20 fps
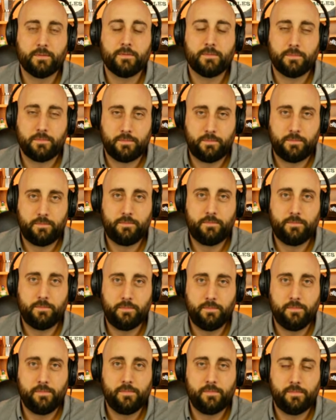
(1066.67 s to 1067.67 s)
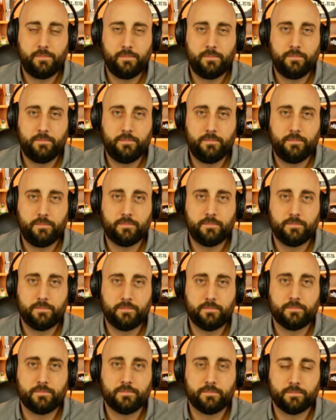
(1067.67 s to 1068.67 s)

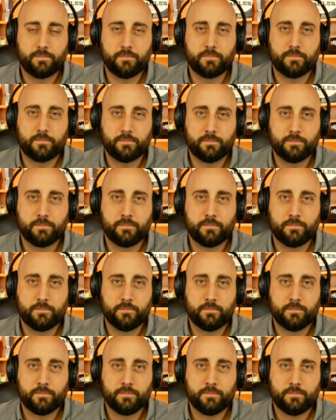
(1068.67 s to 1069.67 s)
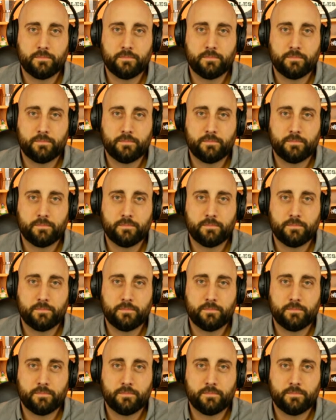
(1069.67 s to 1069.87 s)
This person isn't speaking.